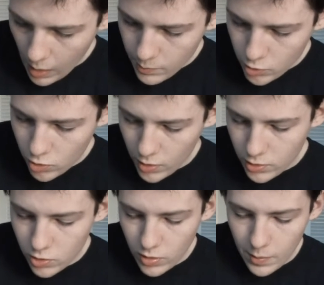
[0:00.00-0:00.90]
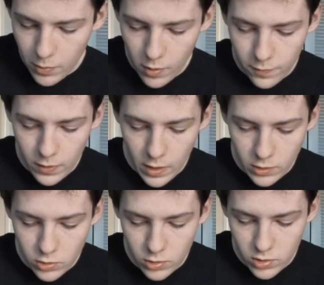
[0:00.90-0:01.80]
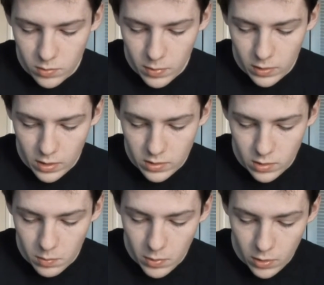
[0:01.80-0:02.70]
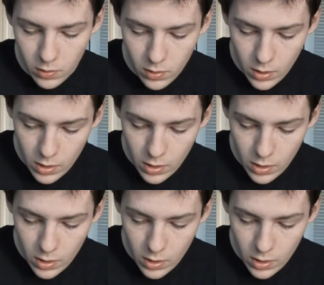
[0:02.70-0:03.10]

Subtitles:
I'm just trying to scrape off the extra cement that's in the middle,